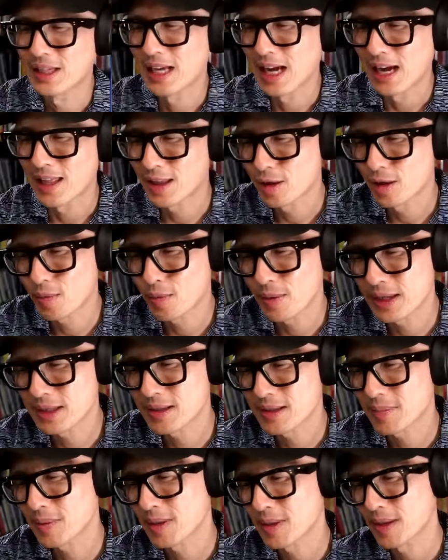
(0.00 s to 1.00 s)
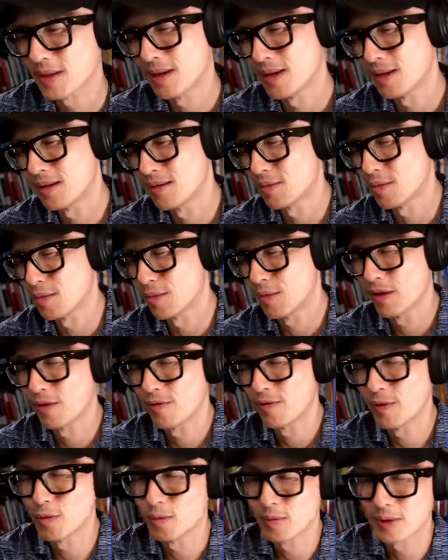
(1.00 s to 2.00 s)
I think you raised up uh, a
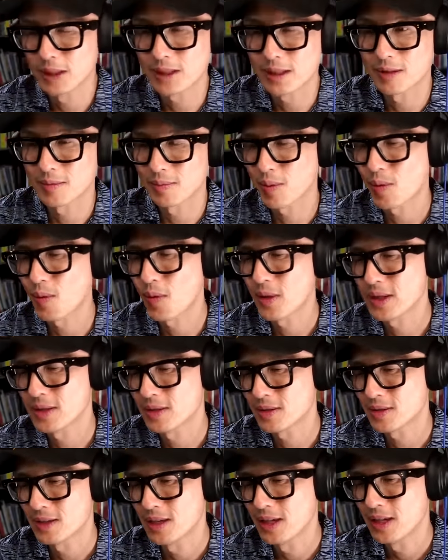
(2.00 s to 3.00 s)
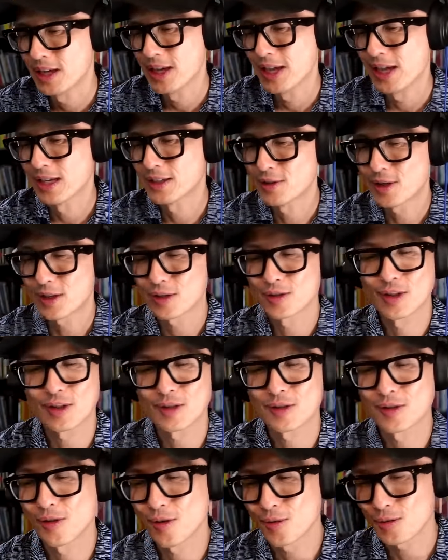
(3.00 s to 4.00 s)
few really good points. It's not
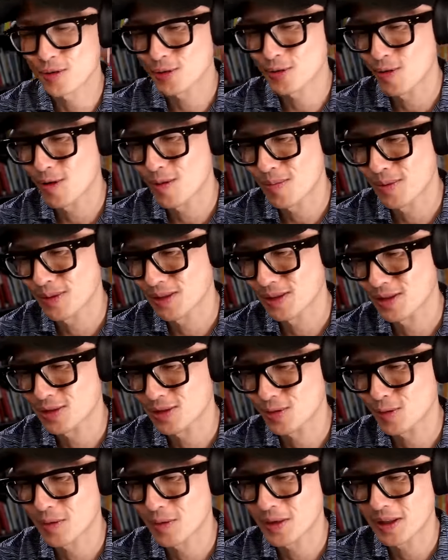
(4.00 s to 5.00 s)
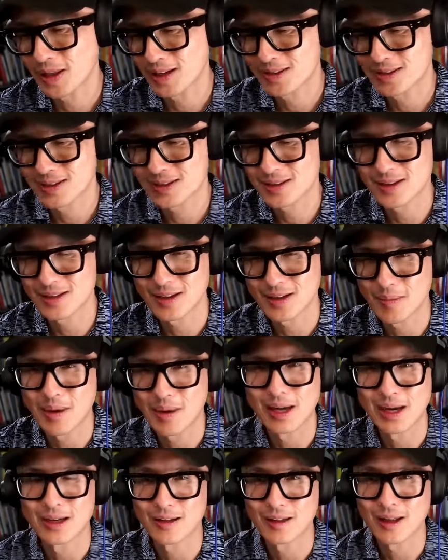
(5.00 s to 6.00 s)
just your story, but the story that exists in the
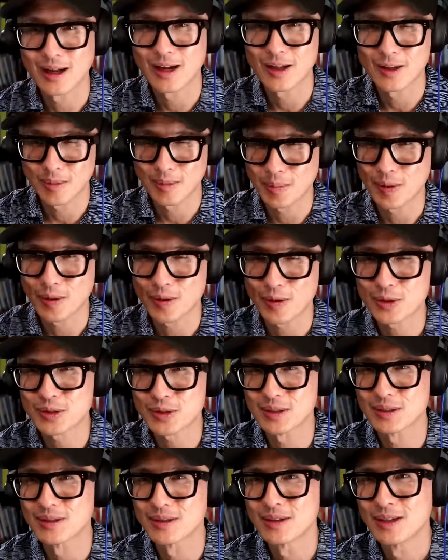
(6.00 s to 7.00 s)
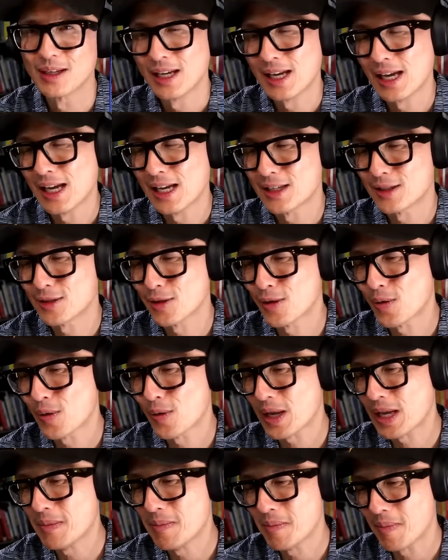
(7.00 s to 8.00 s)
mind of the other person. So
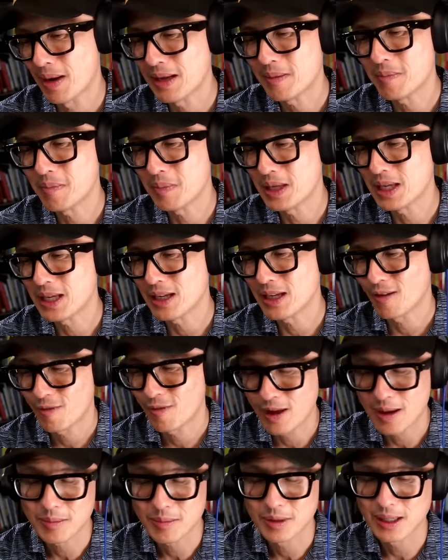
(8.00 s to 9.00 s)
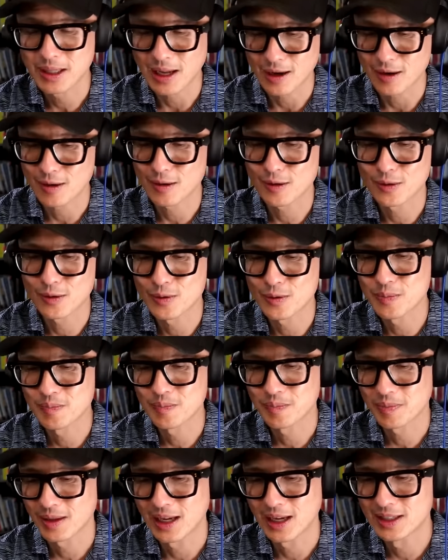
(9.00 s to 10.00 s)
it might be a family
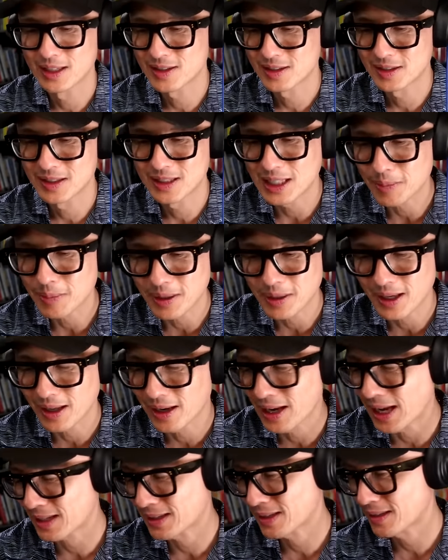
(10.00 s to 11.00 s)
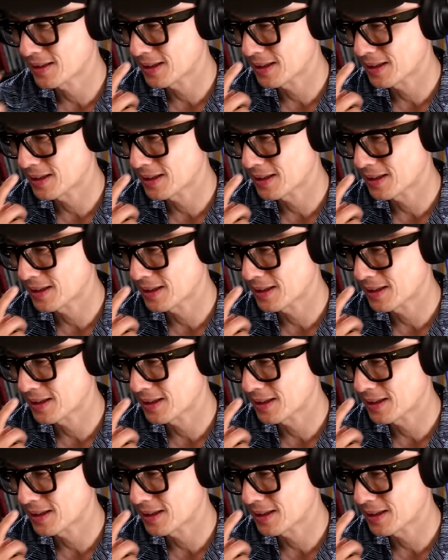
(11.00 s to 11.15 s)
heirloom and it's deeply connected.